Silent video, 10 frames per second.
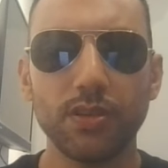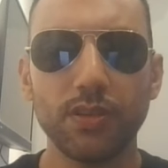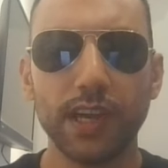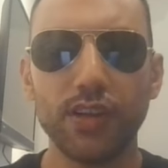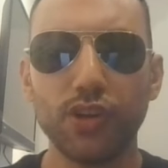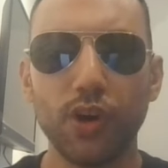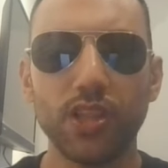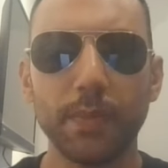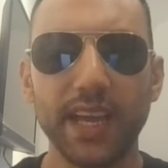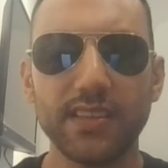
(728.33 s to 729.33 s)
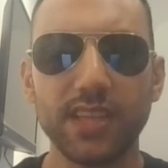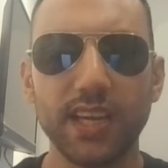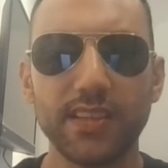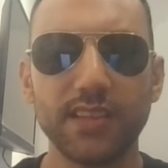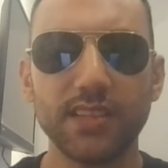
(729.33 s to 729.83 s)
They are not the best
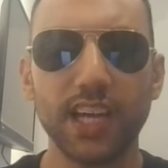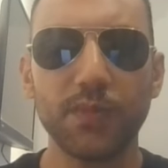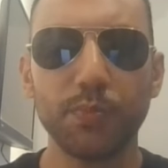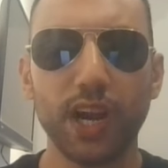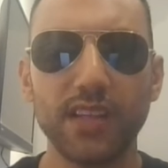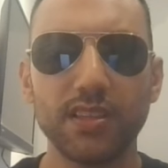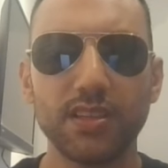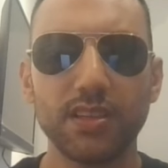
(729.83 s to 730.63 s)
thing since sliced bread.